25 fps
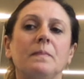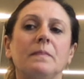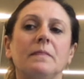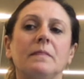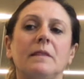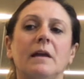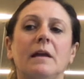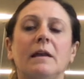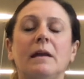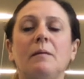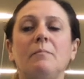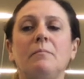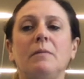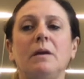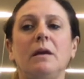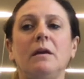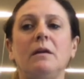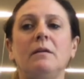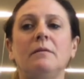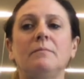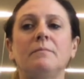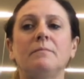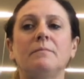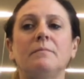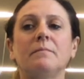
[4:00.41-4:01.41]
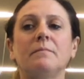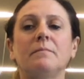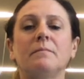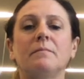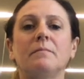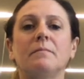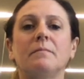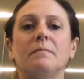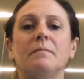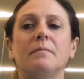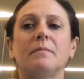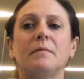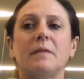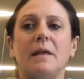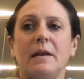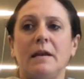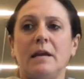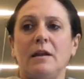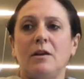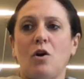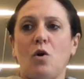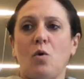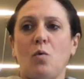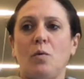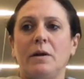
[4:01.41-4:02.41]
then at me, then
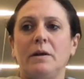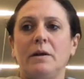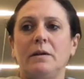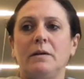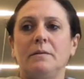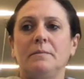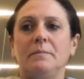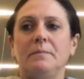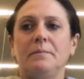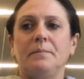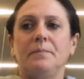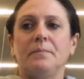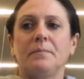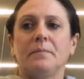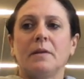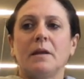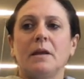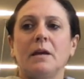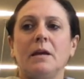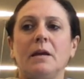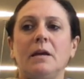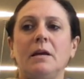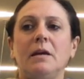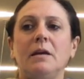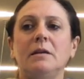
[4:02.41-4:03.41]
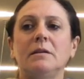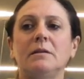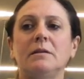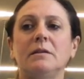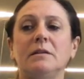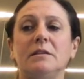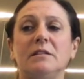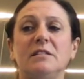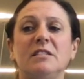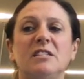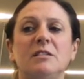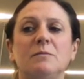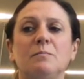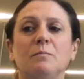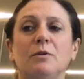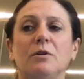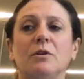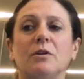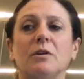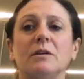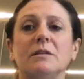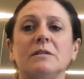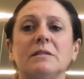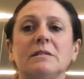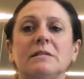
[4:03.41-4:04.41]
at Owen. his
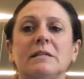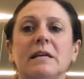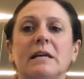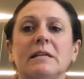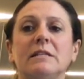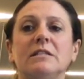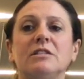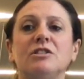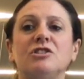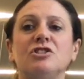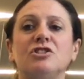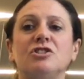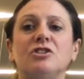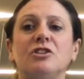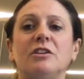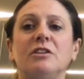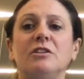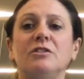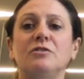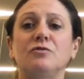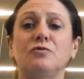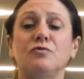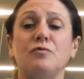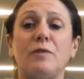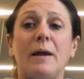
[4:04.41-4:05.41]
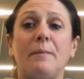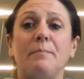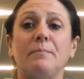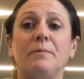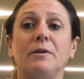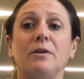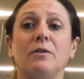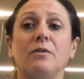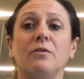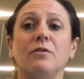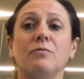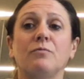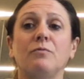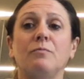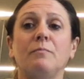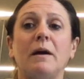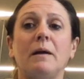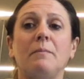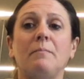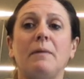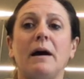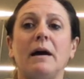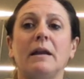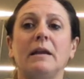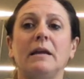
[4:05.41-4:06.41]
smirk sends sh- shrapnel through my
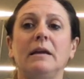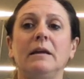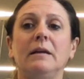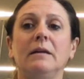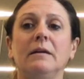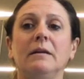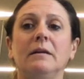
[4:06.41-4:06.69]
body.